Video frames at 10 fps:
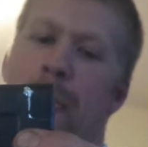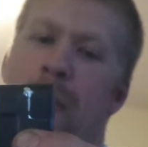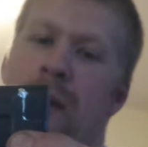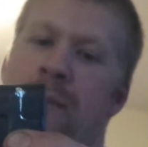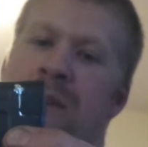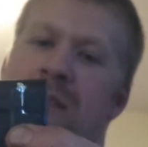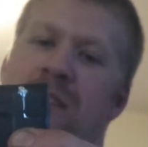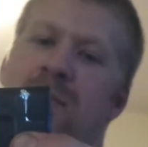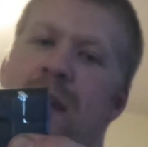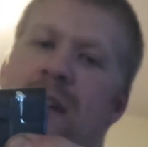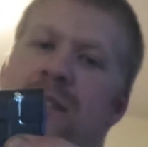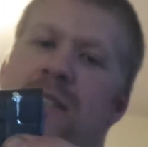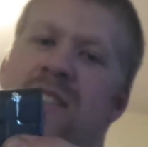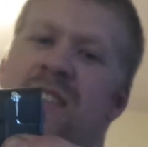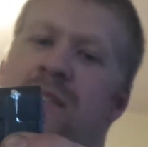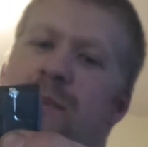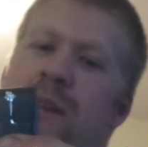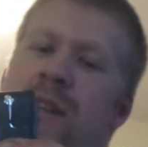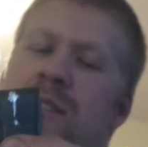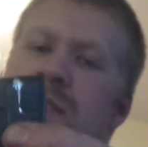I mean, these magazines have been
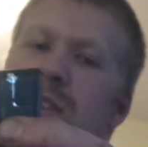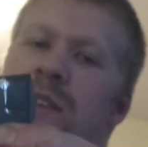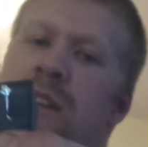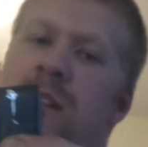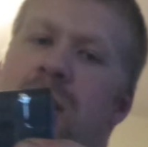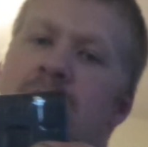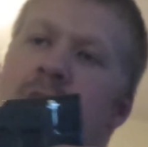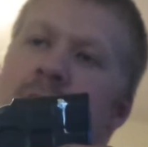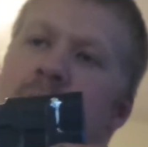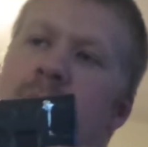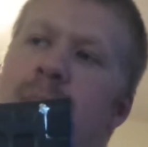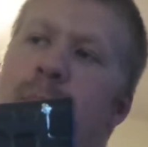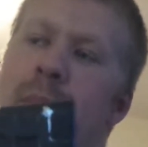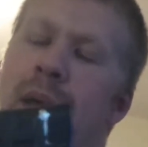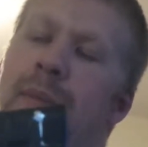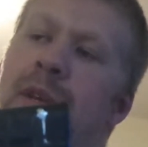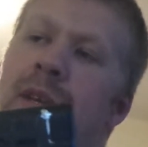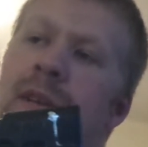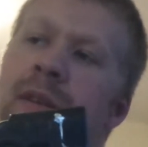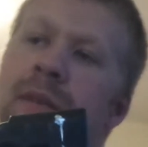inserted in the gun
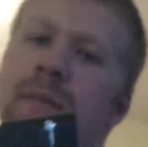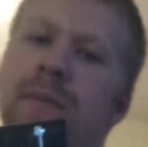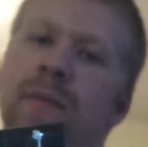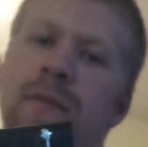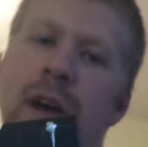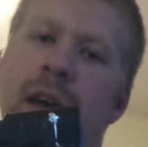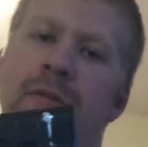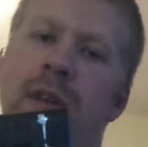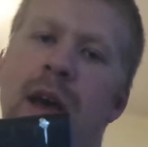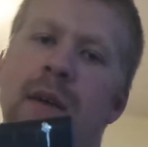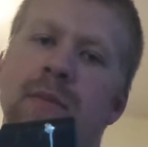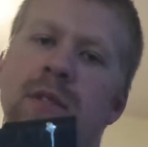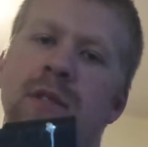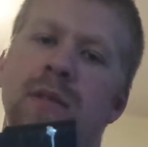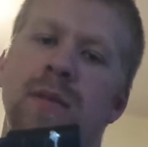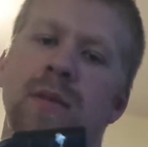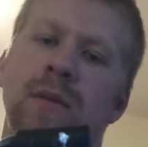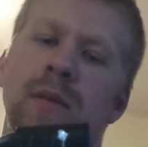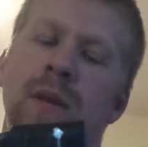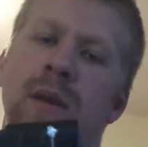maybe 5 times.
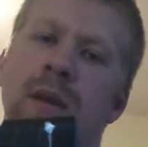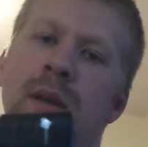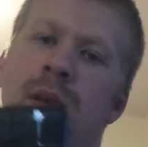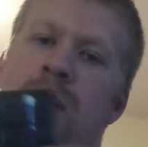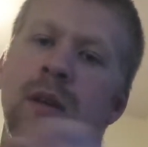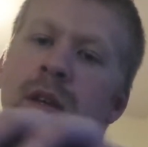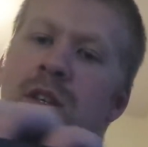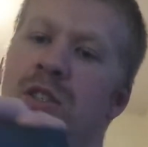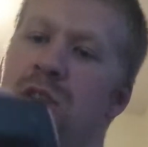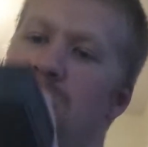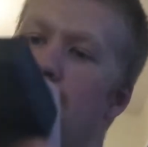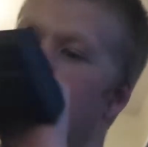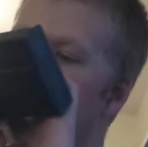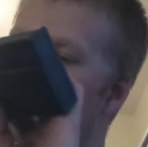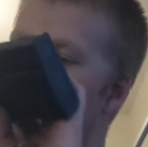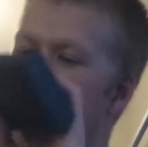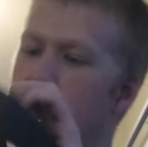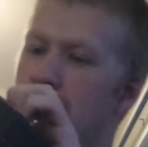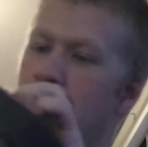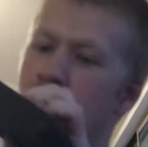So,
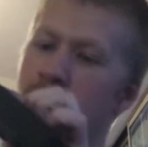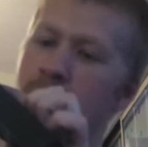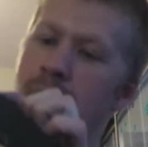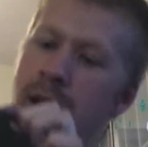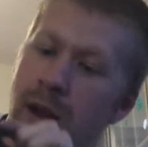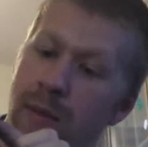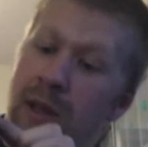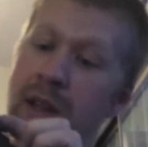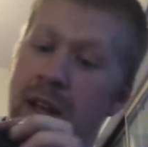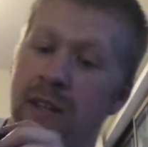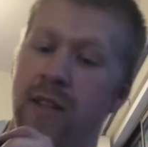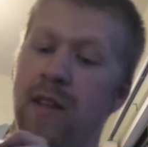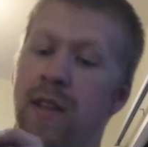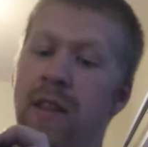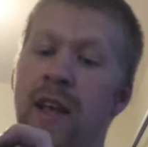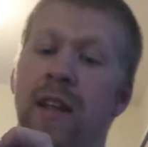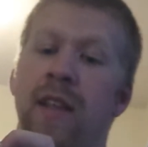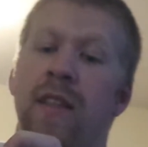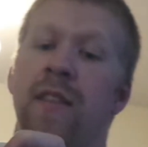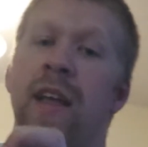and I mean that
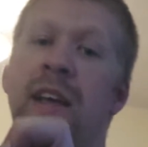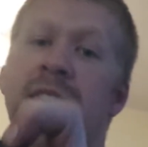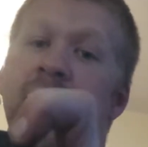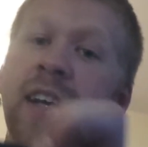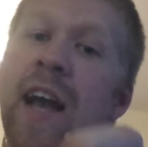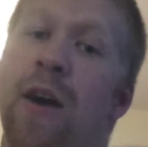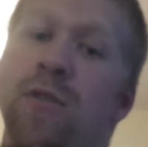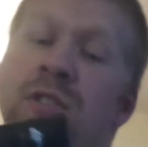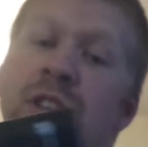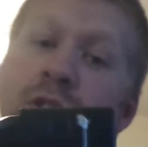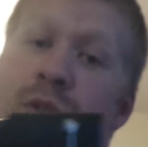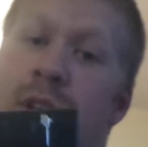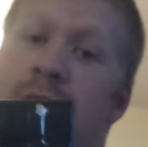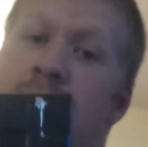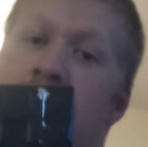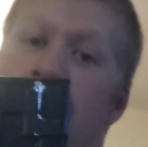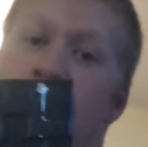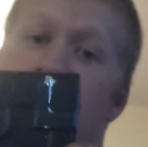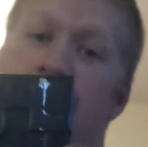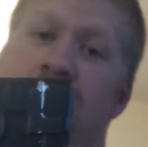is a gouge that you can
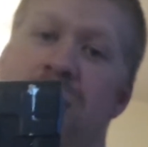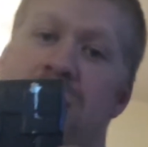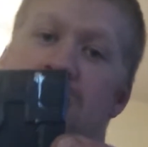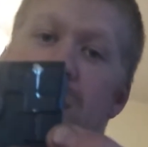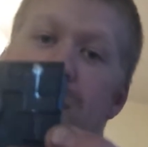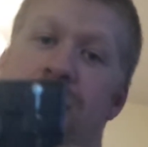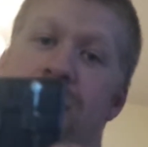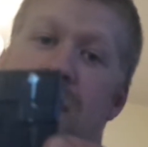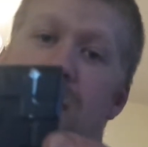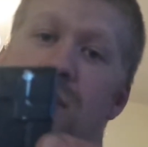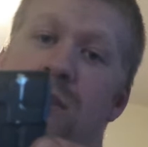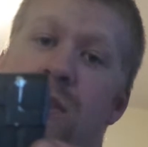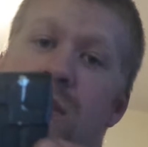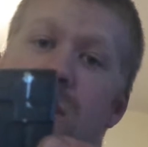physically feel